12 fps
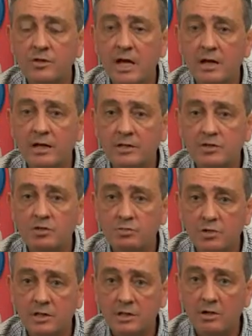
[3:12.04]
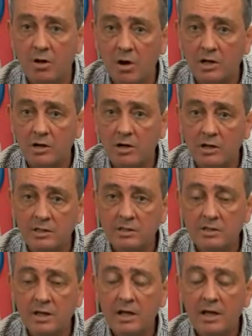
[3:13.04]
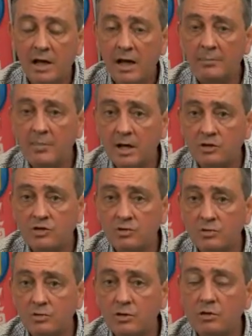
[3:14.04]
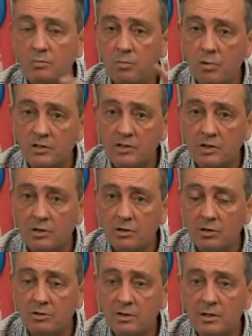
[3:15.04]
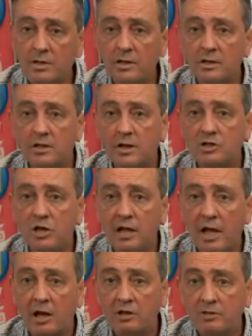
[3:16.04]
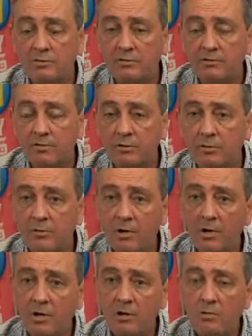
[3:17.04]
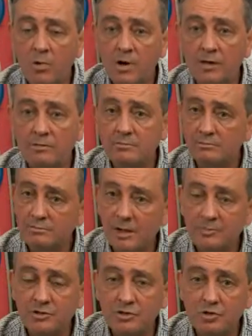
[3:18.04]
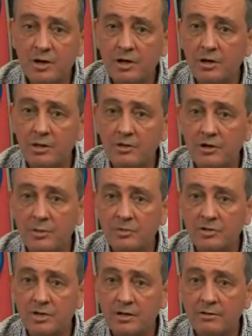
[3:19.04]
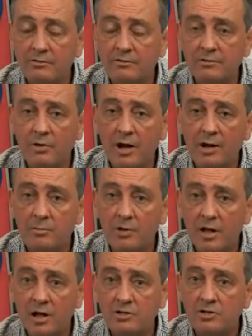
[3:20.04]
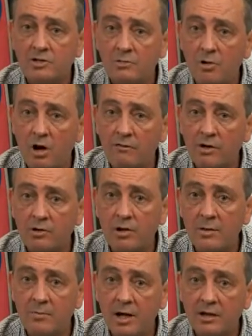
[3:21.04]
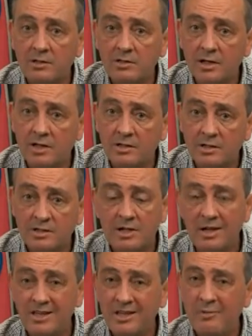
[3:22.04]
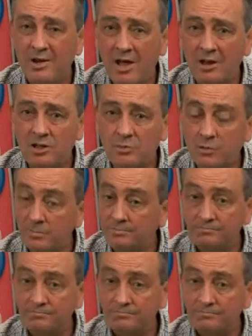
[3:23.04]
that is to read the guidelines and make sure that what's included is actually eligible for it. When up to 20 to 30% of grant applications arrive on grant makers' desks, they're ineligible.